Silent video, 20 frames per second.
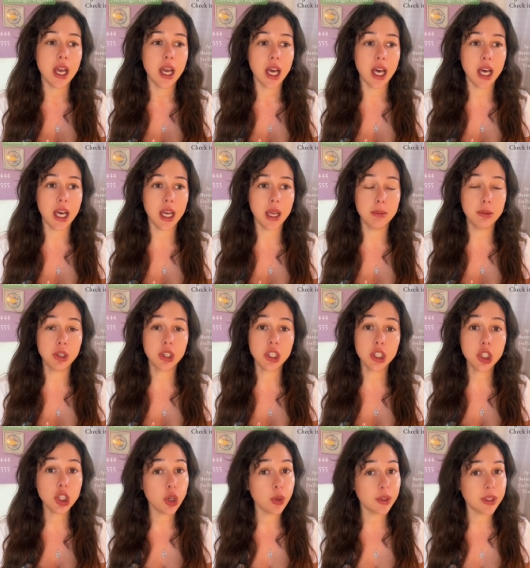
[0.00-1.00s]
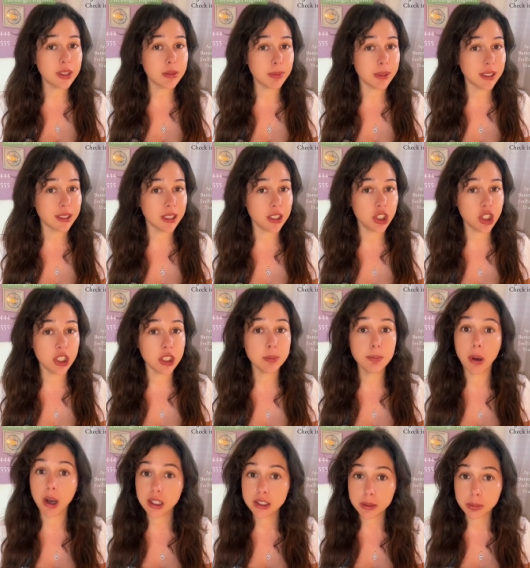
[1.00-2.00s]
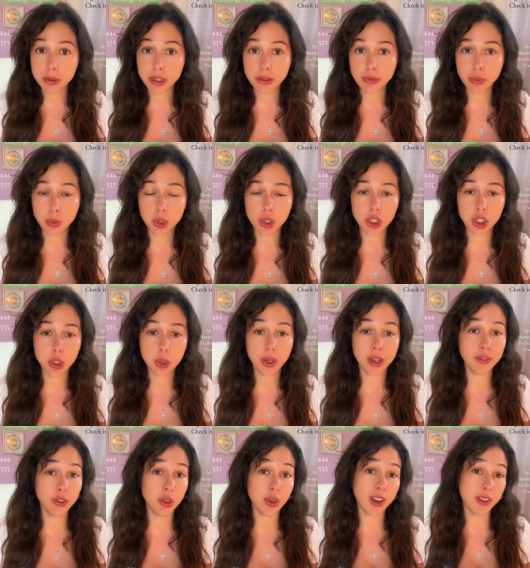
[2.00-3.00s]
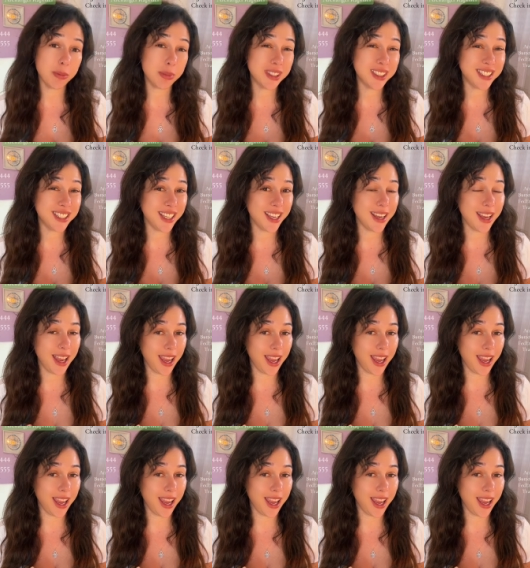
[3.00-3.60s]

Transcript: You're gonna know this message is possibly for you if you have been seeing